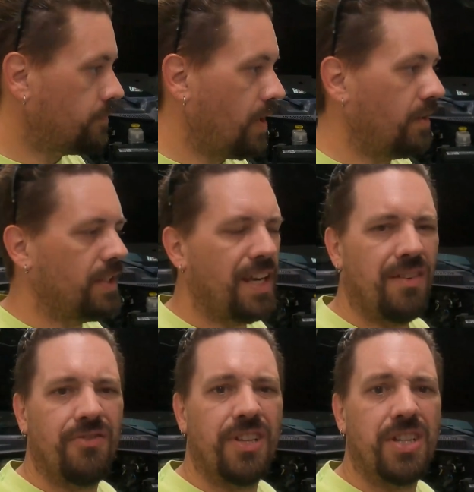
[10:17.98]
Well, I
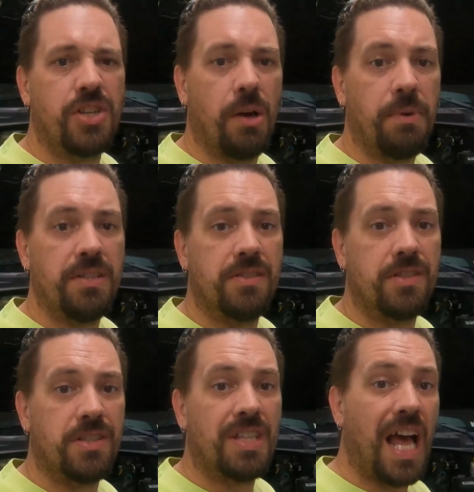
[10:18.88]
didn't finish up.
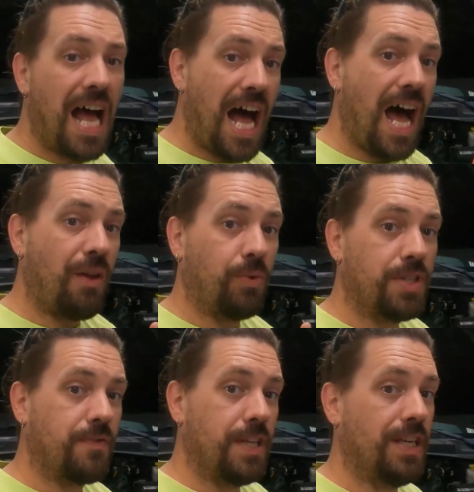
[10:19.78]
I
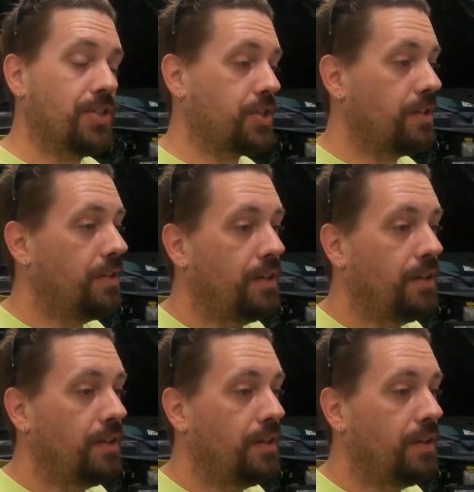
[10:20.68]
was finished.